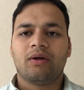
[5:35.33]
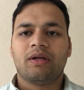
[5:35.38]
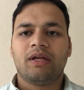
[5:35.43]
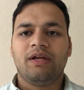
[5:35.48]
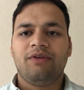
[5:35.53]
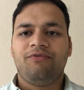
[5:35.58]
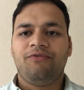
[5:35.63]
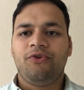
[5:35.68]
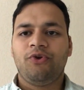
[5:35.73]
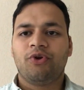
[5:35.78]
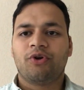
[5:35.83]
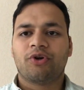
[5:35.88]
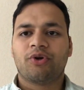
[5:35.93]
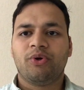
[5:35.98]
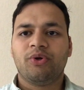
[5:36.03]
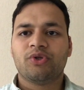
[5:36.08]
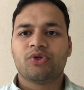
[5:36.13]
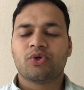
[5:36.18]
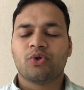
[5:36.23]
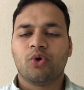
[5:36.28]
If you're
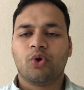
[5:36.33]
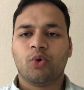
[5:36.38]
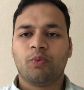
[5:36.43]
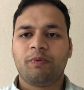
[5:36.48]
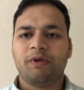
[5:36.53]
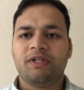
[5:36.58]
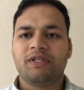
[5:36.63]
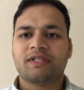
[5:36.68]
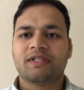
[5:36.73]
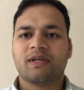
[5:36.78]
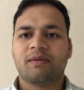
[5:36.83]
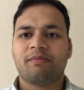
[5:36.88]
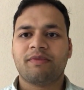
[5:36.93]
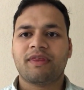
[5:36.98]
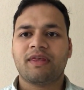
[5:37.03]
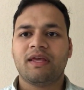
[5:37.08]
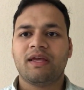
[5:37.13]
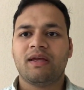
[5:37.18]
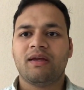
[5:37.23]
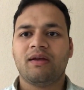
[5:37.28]
going to open
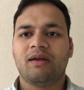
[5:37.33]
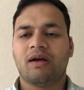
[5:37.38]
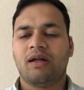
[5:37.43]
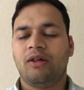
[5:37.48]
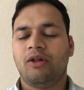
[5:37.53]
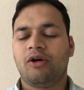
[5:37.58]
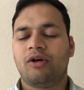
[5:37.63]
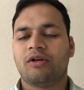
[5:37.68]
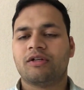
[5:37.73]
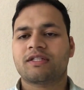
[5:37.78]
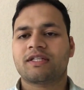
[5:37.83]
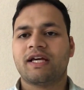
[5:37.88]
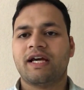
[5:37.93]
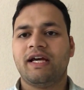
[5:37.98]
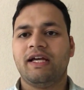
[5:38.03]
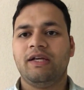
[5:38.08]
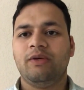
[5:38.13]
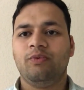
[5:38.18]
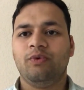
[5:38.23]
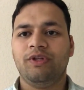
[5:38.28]
something
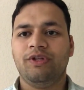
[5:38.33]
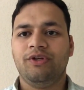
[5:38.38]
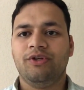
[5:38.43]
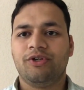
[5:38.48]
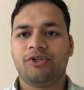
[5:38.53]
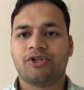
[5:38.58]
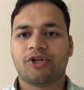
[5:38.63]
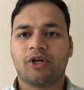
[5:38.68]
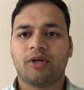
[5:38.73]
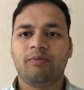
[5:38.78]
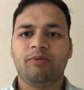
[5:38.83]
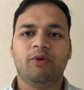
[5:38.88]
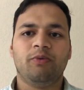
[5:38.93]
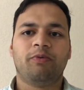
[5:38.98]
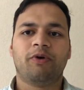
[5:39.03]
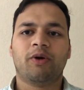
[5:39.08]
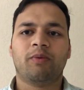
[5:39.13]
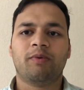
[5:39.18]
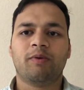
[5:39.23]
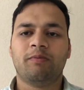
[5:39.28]
alongside with your job, you
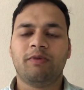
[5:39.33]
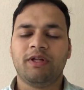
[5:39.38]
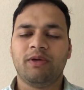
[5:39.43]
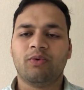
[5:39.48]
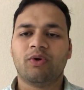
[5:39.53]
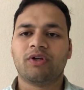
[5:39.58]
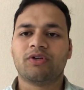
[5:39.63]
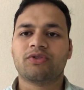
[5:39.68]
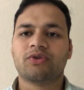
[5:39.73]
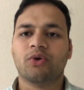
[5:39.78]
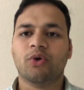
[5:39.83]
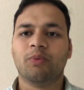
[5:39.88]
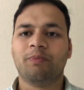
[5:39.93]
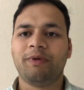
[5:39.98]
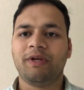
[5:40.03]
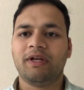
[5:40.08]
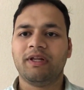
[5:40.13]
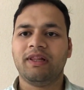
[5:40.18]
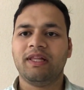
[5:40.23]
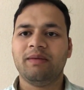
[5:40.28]
probably want to
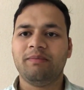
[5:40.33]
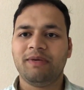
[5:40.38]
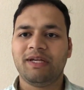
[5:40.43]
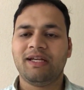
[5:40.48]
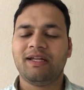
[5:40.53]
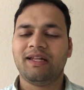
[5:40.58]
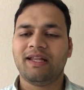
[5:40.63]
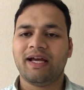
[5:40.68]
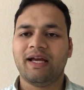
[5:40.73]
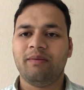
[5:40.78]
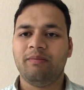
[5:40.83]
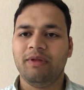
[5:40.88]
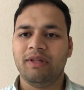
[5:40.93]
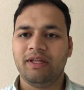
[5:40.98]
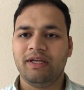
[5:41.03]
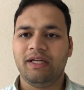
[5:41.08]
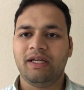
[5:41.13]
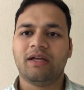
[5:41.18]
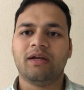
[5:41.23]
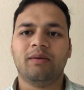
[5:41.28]
open a limited
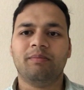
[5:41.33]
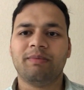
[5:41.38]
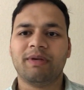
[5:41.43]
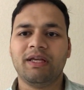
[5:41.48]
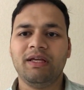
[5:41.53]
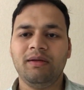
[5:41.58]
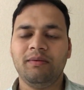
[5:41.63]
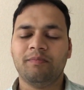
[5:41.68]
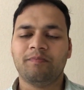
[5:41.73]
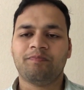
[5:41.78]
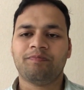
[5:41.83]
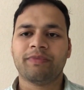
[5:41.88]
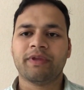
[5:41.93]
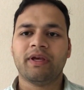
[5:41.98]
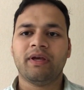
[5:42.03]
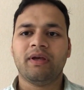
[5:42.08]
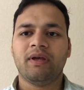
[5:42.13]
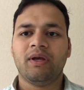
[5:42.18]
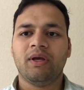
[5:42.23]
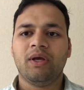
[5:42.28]
liability company.
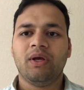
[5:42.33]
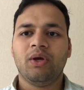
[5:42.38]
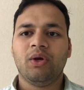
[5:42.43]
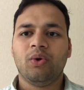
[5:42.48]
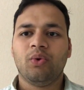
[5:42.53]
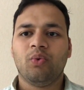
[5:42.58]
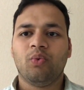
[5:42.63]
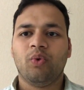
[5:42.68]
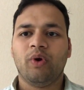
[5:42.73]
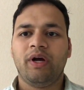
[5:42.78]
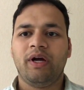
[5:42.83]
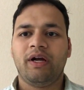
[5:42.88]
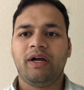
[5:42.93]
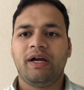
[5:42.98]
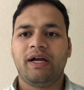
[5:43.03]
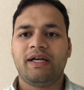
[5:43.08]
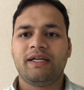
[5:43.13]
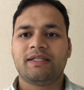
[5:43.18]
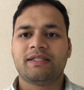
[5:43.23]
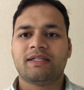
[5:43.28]

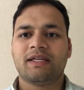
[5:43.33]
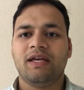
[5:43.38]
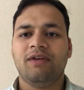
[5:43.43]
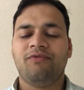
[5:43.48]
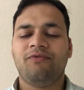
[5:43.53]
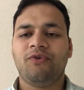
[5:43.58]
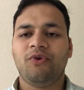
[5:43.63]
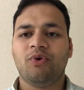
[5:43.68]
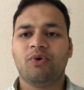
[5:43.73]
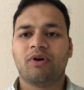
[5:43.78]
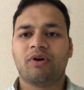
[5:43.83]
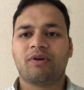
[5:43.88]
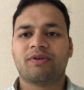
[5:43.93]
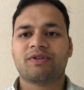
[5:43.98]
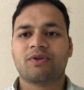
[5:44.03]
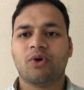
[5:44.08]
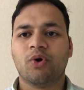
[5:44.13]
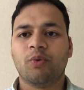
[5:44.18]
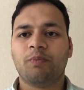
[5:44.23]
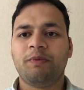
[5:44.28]
Whereas if you're
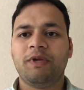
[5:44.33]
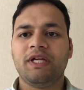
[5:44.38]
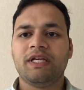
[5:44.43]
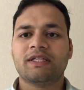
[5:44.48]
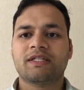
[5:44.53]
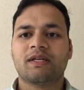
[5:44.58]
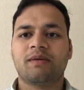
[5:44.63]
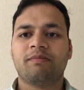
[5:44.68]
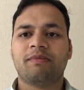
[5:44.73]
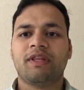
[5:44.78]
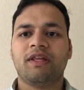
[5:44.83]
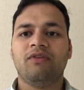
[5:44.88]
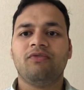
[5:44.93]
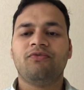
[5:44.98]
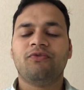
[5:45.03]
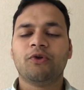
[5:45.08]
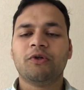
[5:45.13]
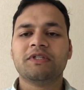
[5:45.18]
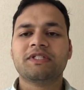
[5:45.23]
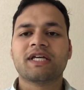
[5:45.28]
opening something
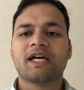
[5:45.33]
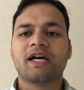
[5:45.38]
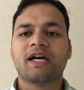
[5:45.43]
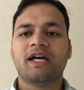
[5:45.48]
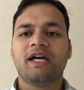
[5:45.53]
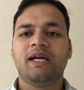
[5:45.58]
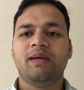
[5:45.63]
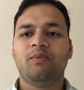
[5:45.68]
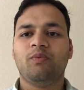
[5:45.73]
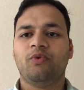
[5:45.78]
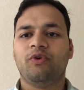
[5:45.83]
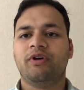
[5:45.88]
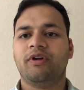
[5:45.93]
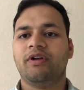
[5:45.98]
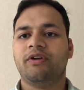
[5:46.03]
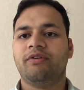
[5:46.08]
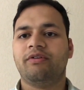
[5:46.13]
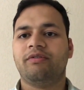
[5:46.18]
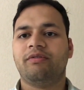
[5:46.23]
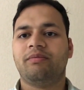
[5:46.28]
full-time where
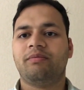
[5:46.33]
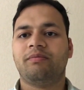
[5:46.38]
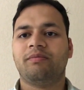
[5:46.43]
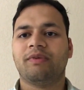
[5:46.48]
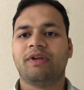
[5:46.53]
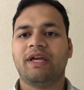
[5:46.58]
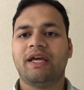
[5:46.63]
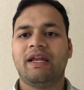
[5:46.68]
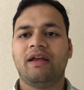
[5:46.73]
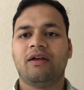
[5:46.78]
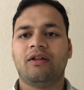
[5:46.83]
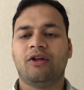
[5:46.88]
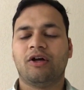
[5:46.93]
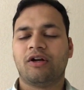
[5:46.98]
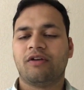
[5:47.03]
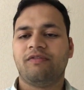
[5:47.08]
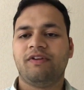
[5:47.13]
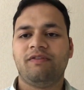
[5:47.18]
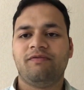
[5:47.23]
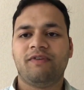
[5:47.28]
you're getting a
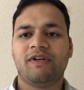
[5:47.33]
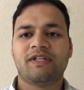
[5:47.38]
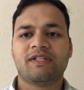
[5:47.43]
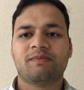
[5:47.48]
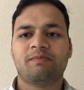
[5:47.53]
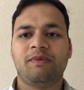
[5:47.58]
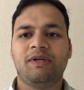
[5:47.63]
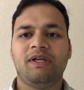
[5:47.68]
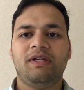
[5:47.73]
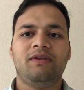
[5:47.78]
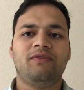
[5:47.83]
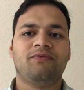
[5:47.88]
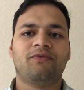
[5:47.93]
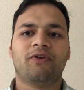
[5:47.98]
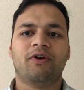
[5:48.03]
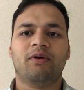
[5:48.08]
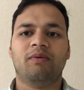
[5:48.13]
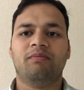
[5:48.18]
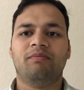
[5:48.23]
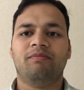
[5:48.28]
lot of investment
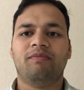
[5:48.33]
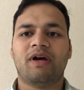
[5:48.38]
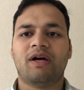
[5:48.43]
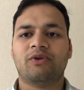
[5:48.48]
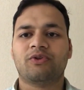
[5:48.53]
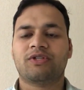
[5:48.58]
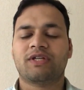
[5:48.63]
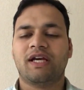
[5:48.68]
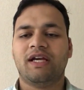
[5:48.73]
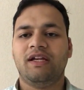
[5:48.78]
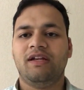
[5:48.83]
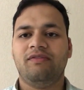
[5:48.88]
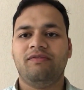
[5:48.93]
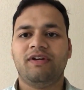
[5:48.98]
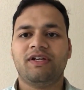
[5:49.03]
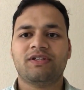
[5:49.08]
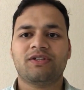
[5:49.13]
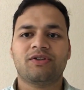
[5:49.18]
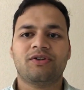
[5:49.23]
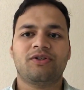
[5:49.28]
from outside
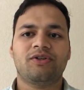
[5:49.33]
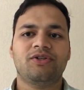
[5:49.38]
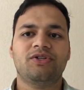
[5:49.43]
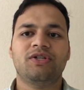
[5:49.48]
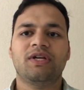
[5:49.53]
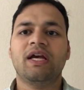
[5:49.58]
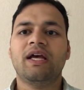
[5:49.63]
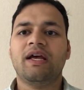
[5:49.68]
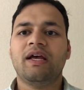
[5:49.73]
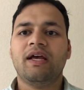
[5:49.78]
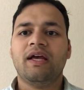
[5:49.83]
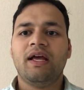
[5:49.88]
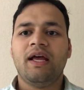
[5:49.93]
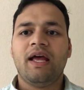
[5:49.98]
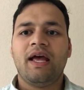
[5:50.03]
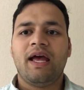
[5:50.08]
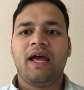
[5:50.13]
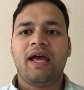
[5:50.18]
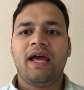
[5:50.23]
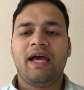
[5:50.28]
investors,
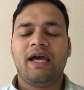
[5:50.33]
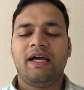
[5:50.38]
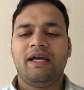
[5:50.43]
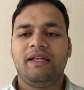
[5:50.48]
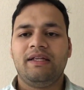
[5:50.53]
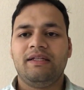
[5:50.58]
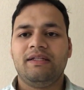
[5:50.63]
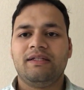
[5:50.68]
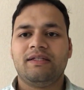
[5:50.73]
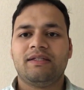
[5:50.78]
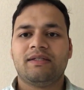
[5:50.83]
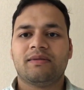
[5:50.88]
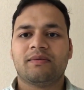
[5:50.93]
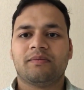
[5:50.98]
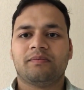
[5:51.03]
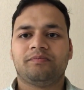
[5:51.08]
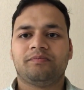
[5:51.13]
and